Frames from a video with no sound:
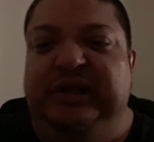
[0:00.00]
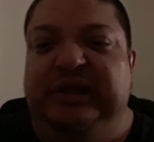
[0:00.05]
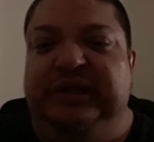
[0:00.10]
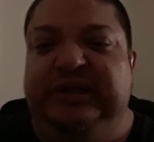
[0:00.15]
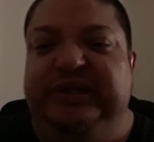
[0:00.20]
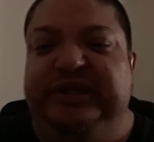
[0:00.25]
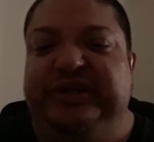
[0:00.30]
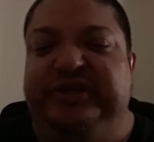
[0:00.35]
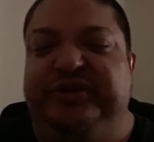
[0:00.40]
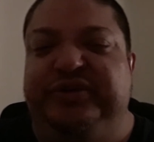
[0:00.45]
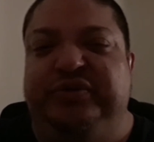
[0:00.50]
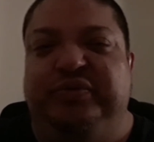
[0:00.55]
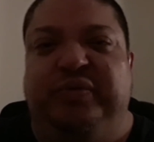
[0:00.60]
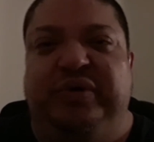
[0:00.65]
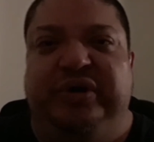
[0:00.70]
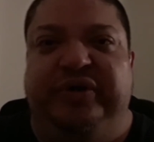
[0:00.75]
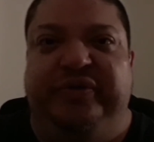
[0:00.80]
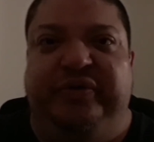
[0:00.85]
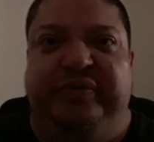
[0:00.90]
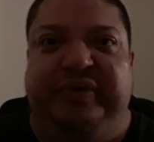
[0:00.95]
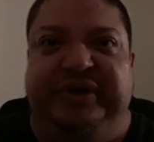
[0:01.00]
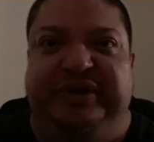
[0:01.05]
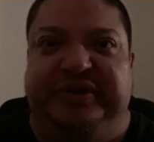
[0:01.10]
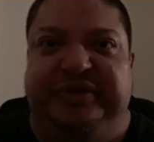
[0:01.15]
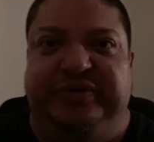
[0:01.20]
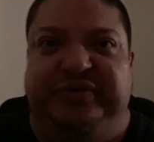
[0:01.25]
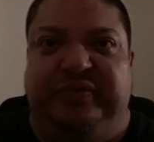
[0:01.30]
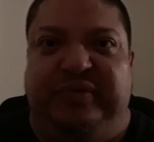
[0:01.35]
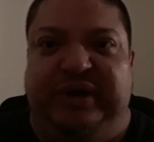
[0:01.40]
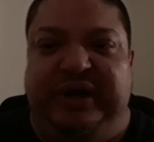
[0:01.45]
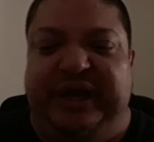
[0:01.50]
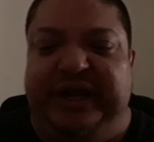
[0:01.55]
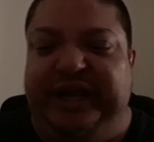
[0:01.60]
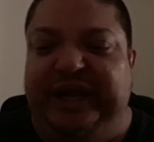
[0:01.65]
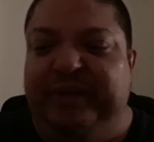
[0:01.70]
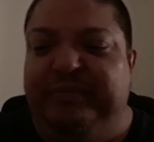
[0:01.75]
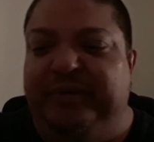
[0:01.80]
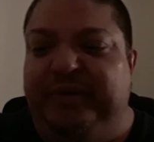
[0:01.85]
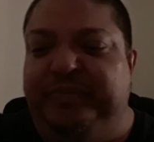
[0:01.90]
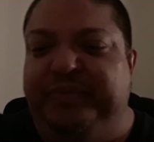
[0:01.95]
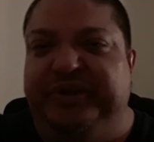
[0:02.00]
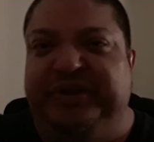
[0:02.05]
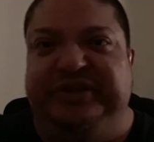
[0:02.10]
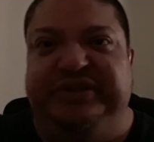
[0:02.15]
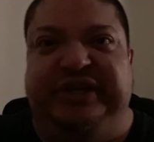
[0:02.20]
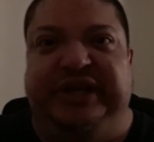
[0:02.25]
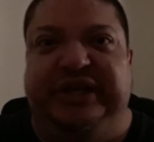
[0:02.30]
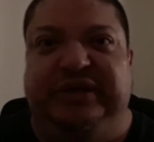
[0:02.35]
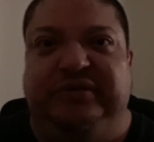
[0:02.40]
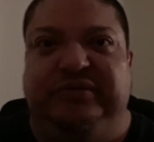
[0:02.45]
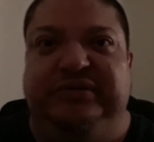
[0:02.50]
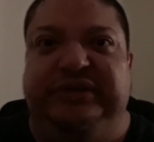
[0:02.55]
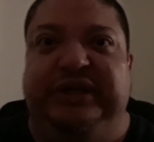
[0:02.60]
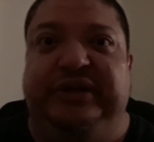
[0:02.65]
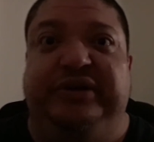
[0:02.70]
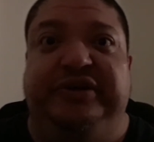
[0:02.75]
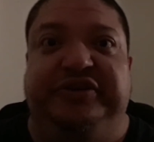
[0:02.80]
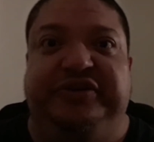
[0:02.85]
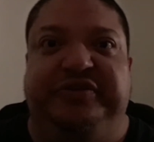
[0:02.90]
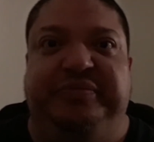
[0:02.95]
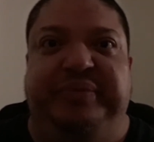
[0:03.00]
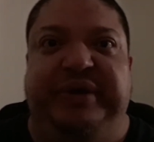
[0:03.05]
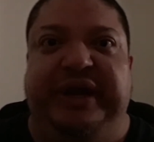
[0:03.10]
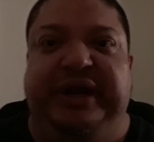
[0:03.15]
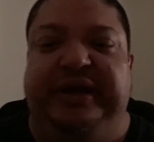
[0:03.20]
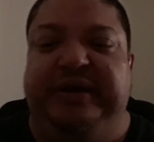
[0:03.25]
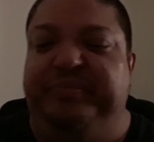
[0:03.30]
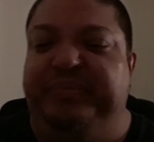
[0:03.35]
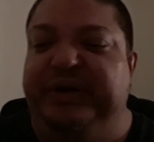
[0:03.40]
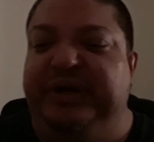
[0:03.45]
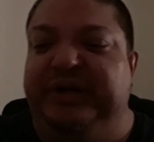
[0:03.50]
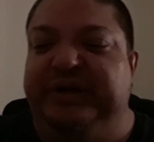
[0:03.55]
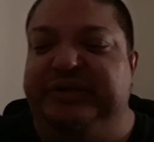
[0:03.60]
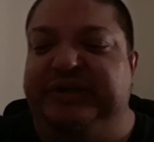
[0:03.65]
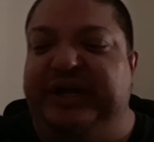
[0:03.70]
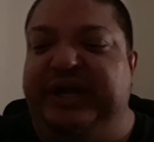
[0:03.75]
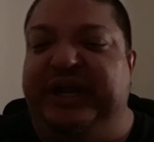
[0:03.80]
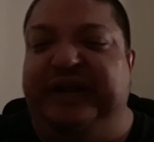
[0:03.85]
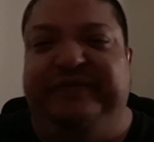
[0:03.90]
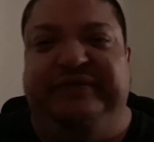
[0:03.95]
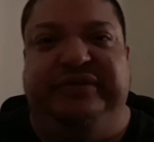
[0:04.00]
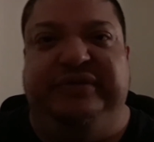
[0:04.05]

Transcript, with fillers: this is one of the reasons why I came up with the title Dare to Speak, because I have